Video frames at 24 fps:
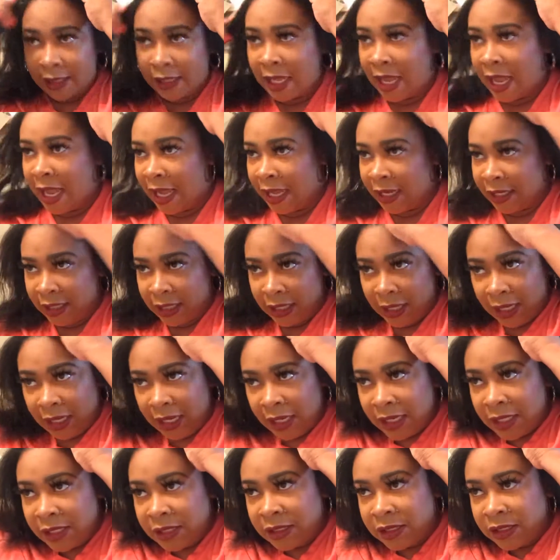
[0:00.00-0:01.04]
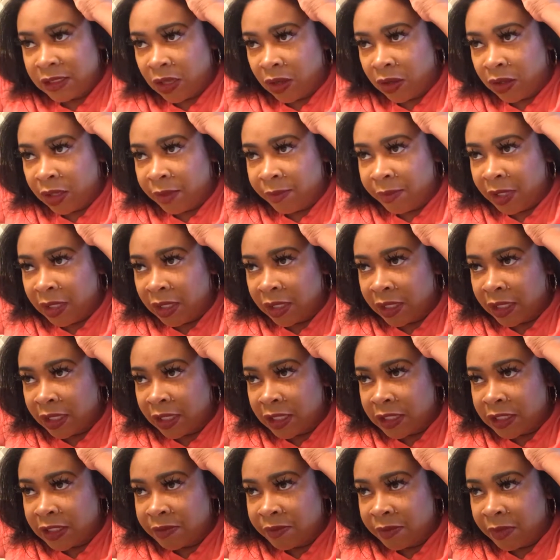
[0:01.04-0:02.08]
that. So let me look in
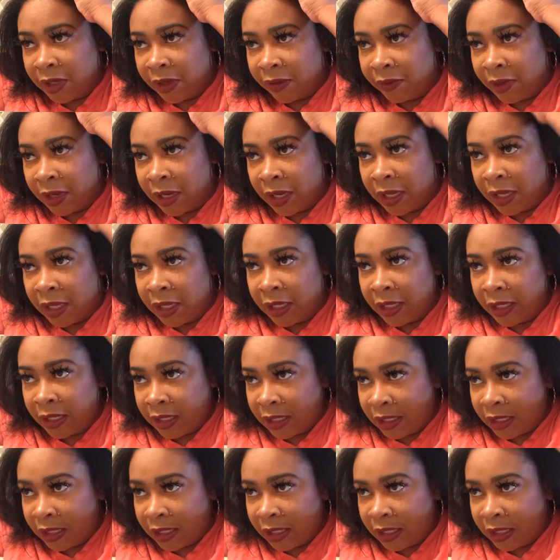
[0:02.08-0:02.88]
this mirror,